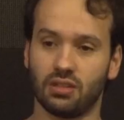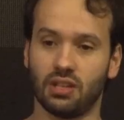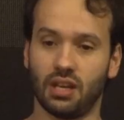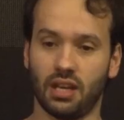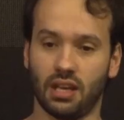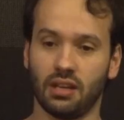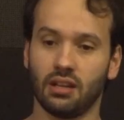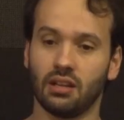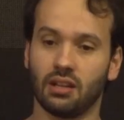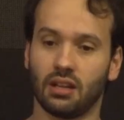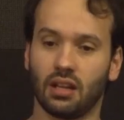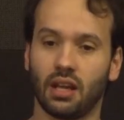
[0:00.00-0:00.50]

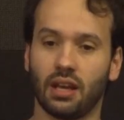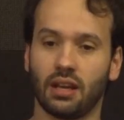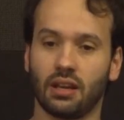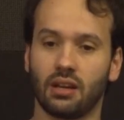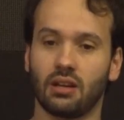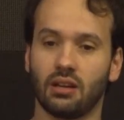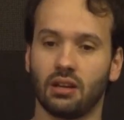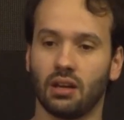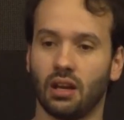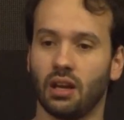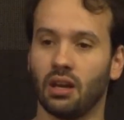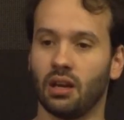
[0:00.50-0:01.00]
today,
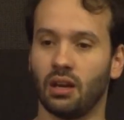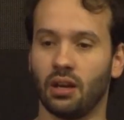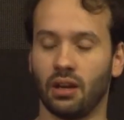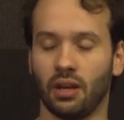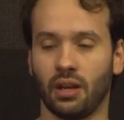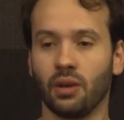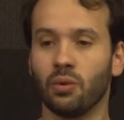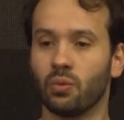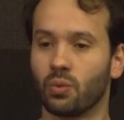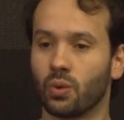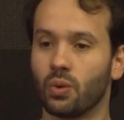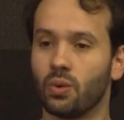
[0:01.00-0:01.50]
like
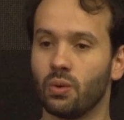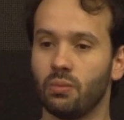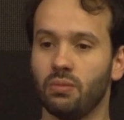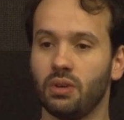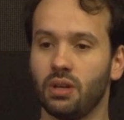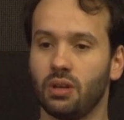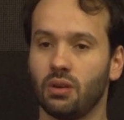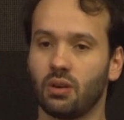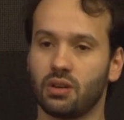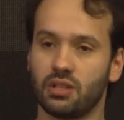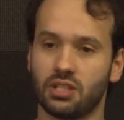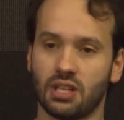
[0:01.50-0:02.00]
in
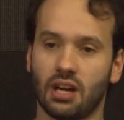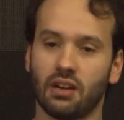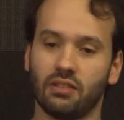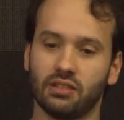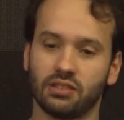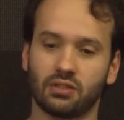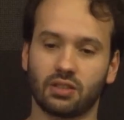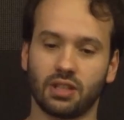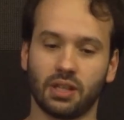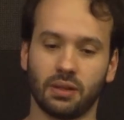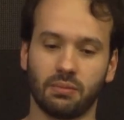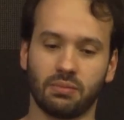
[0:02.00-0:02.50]
Ruby or
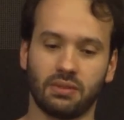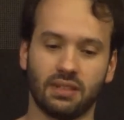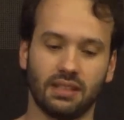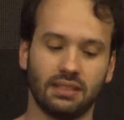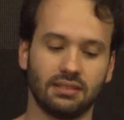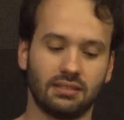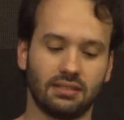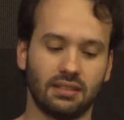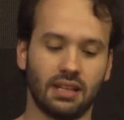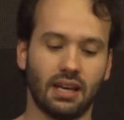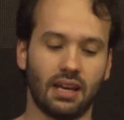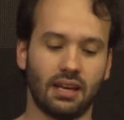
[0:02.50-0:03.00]
JavaScript,
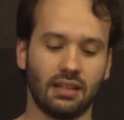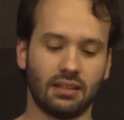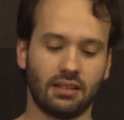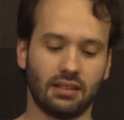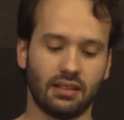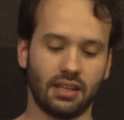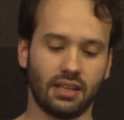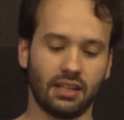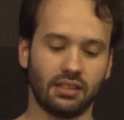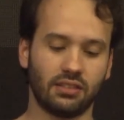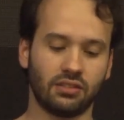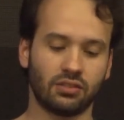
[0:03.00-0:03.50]
is
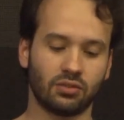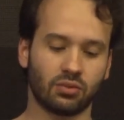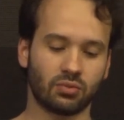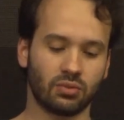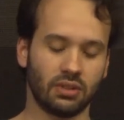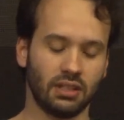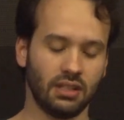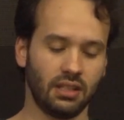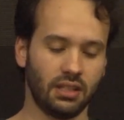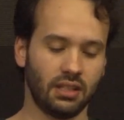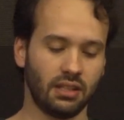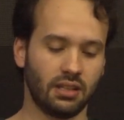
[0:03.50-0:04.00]
that it's
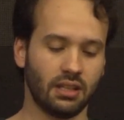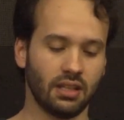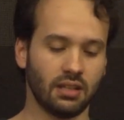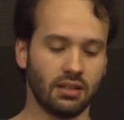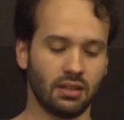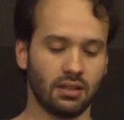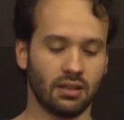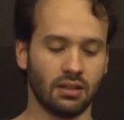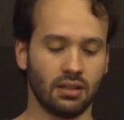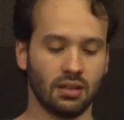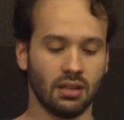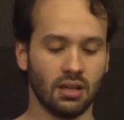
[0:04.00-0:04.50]
really
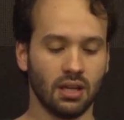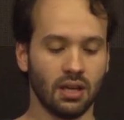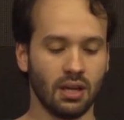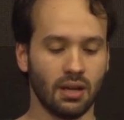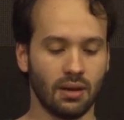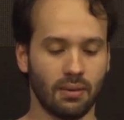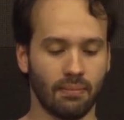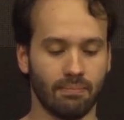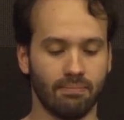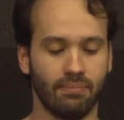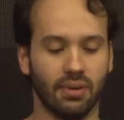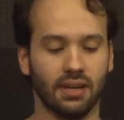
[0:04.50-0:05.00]
the
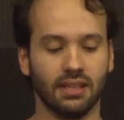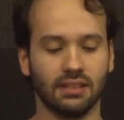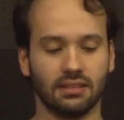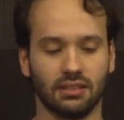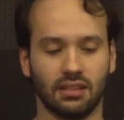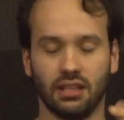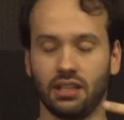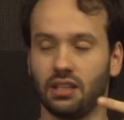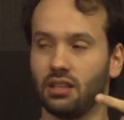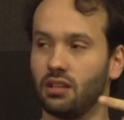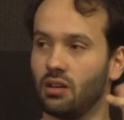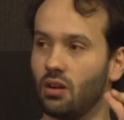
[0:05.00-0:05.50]

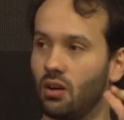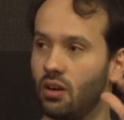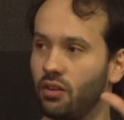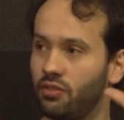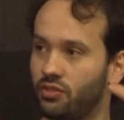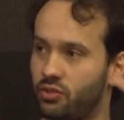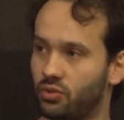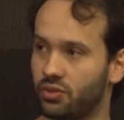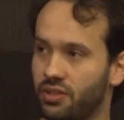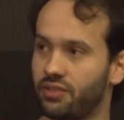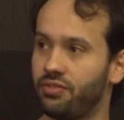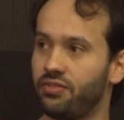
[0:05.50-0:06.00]
bundling
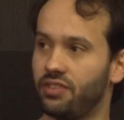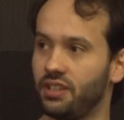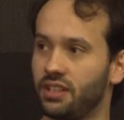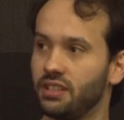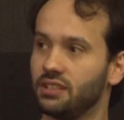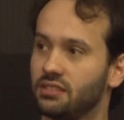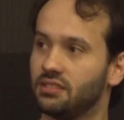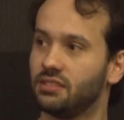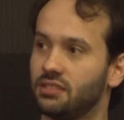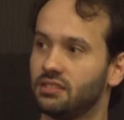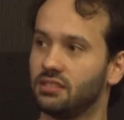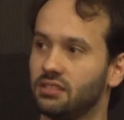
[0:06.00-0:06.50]
of three
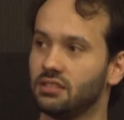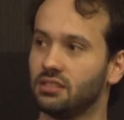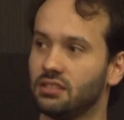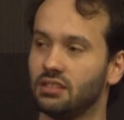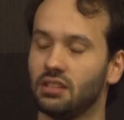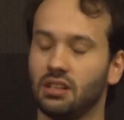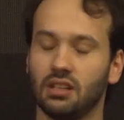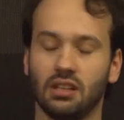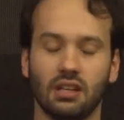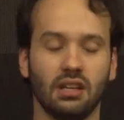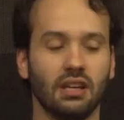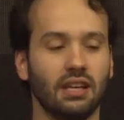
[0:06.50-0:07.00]
things.
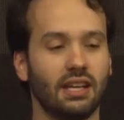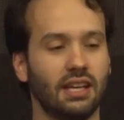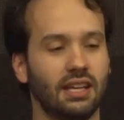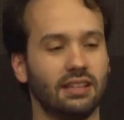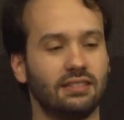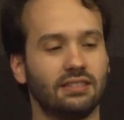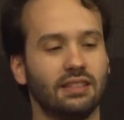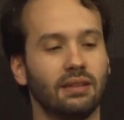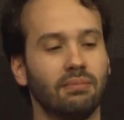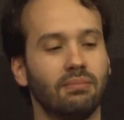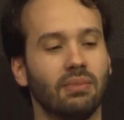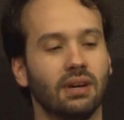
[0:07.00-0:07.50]

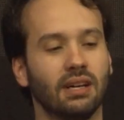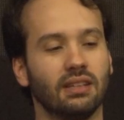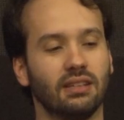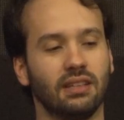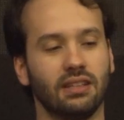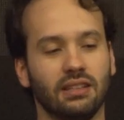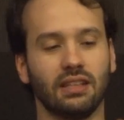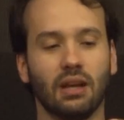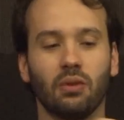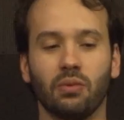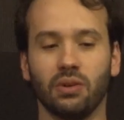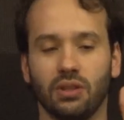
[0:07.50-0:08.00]
It's the
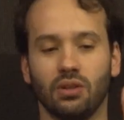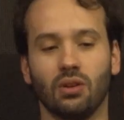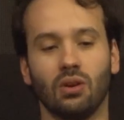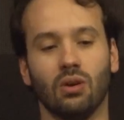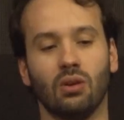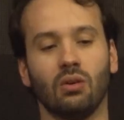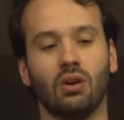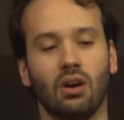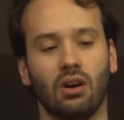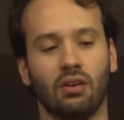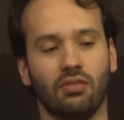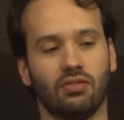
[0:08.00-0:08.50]
bundling that we
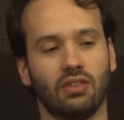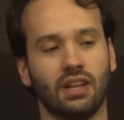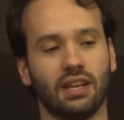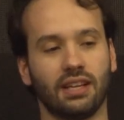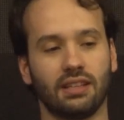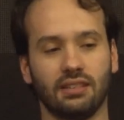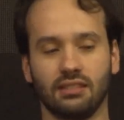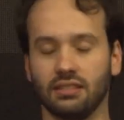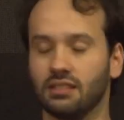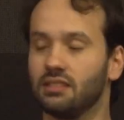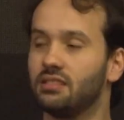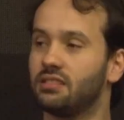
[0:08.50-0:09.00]
know of,
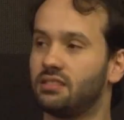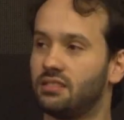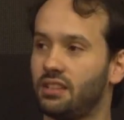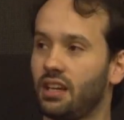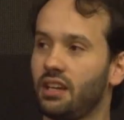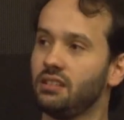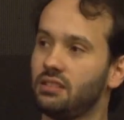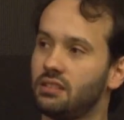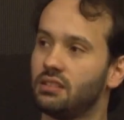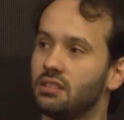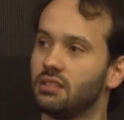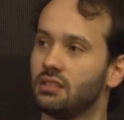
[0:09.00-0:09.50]
like the
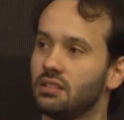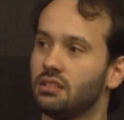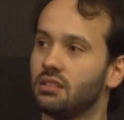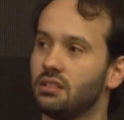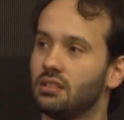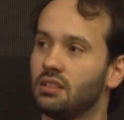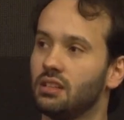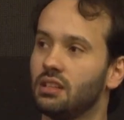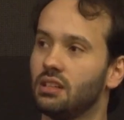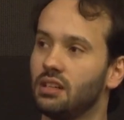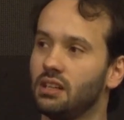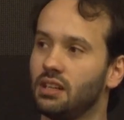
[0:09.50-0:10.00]
state.
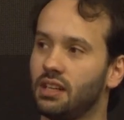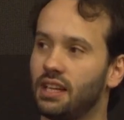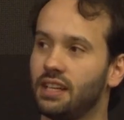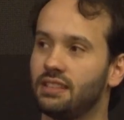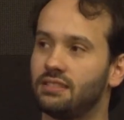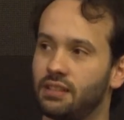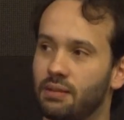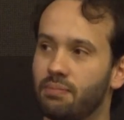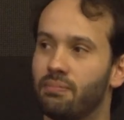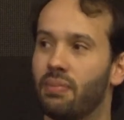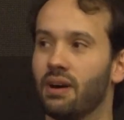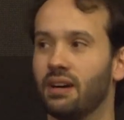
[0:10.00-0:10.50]

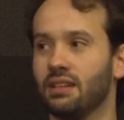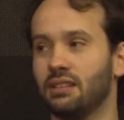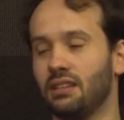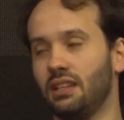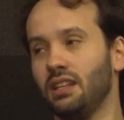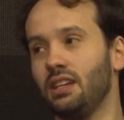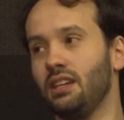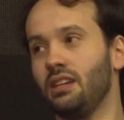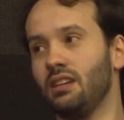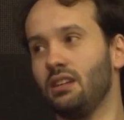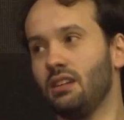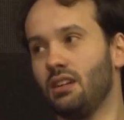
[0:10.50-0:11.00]
It's the
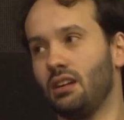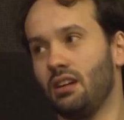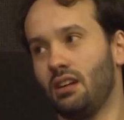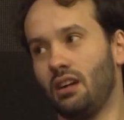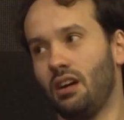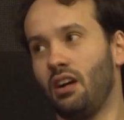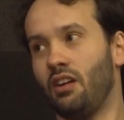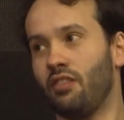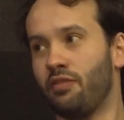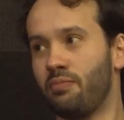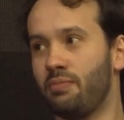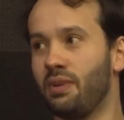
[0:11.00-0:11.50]
bundling
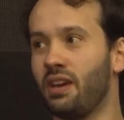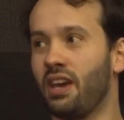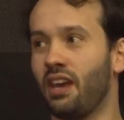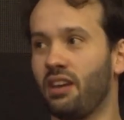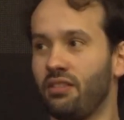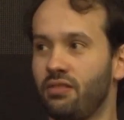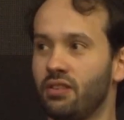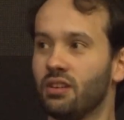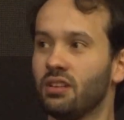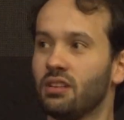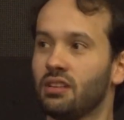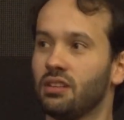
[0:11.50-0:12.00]
of
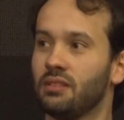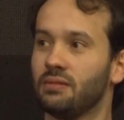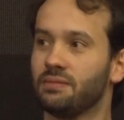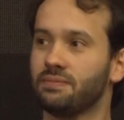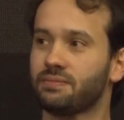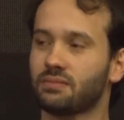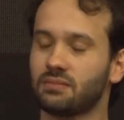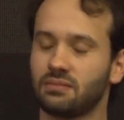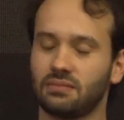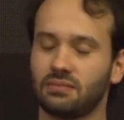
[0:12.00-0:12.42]
behavior.